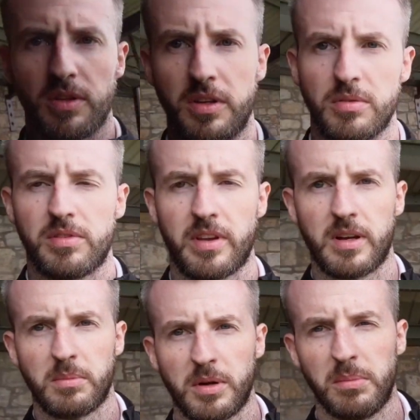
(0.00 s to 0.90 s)
so they don't
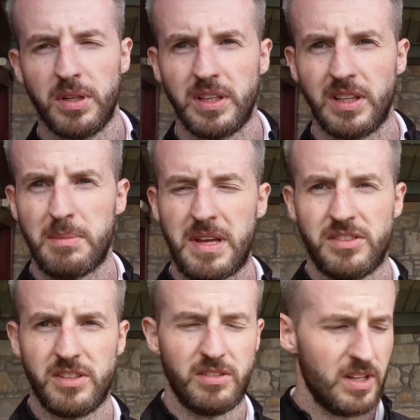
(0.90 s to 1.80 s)
think I'm completely
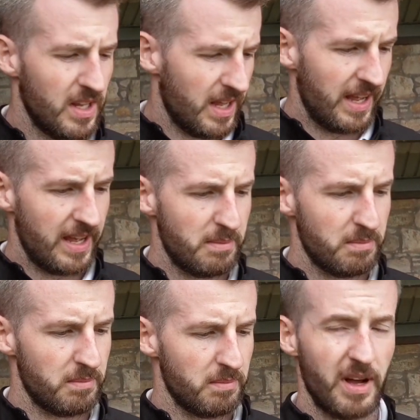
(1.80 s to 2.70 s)
mental.
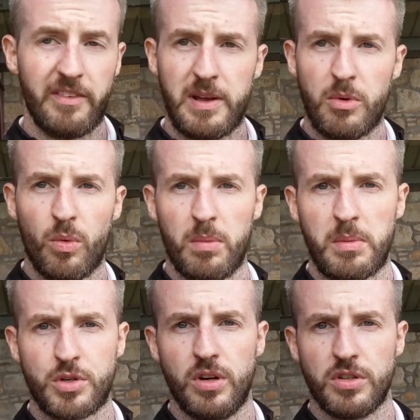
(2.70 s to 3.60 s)
I've hit my
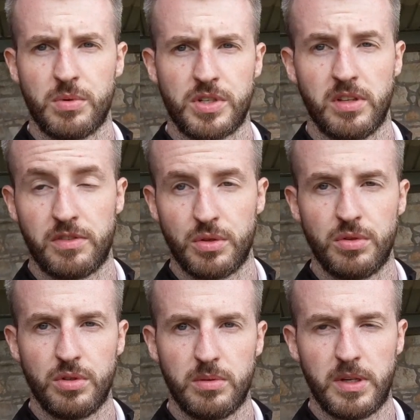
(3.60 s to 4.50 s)
warm-up shots, which I'll have
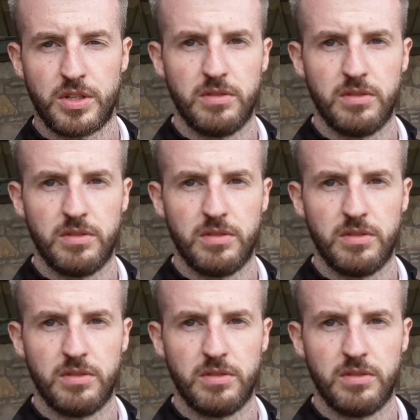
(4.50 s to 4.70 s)
shown you a bunch